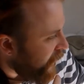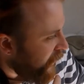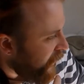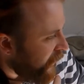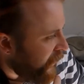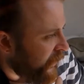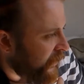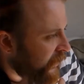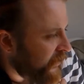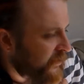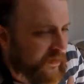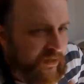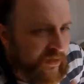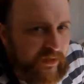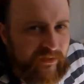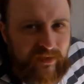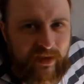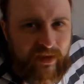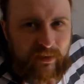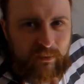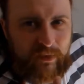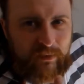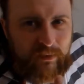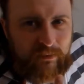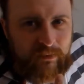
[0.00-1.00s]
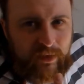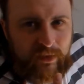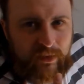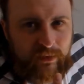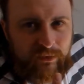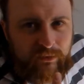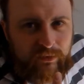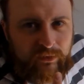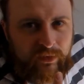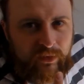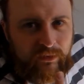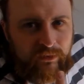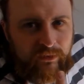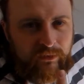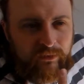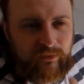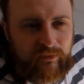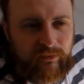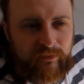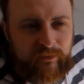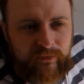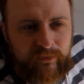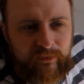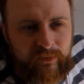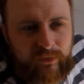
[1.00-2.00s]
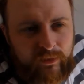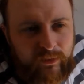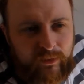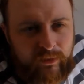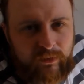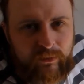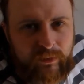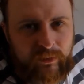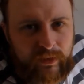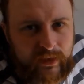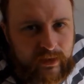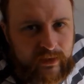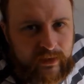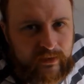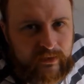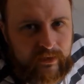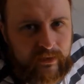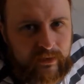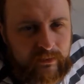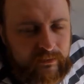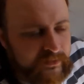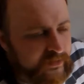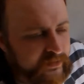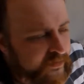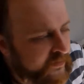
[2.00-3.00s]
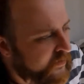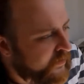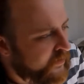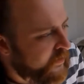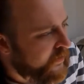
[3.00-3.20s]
And I kept one poncho for winter times.